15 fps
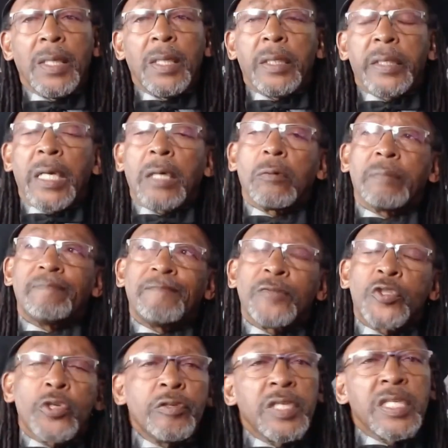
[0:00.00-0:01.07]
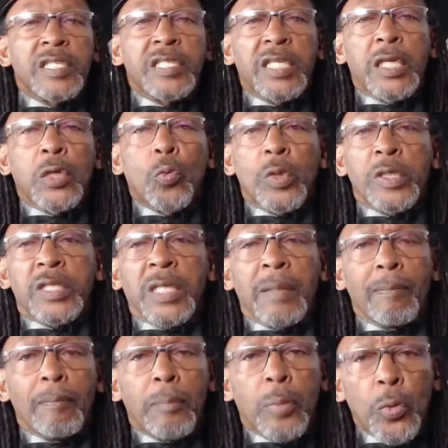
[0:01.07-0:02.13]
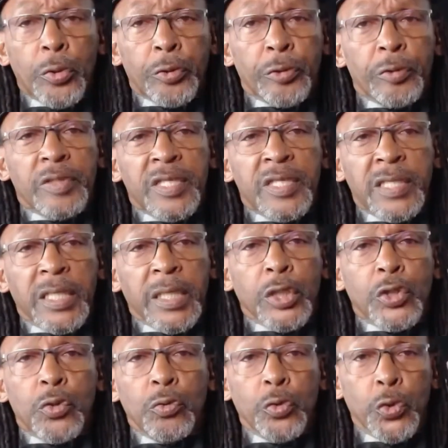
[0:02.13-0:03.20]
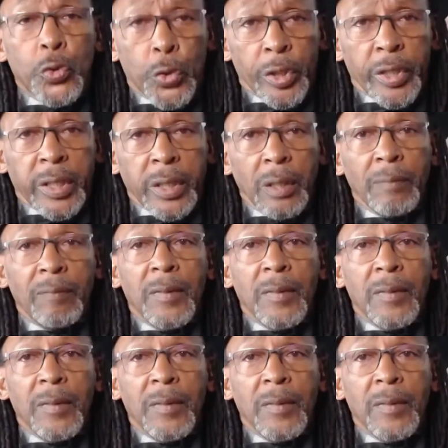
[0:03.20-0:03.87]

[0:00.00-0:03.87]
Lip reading: Now, Jersey City was a border city to Newark,